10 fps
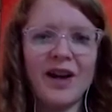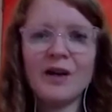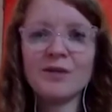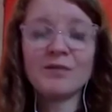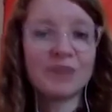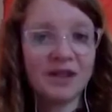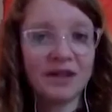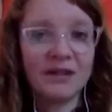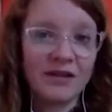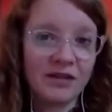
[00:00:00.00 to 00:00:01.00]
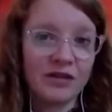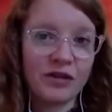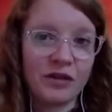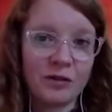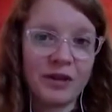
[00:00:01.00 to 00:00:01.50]
oh, particularly this is
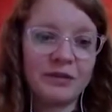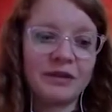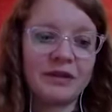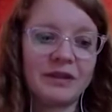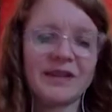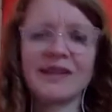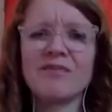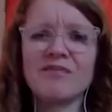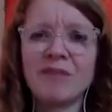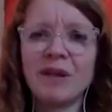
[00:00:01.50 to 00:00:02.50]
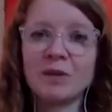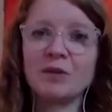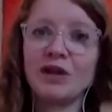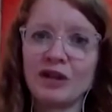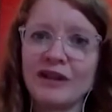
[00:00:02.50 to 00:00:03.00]
junior people, and as in people who
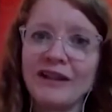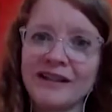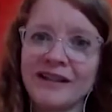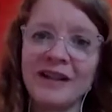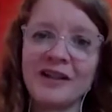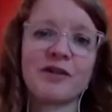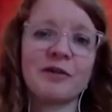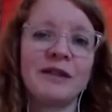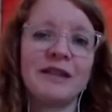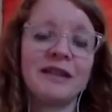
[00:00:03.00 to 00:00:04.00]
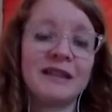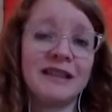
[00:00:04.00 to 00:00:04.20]
are early stage career,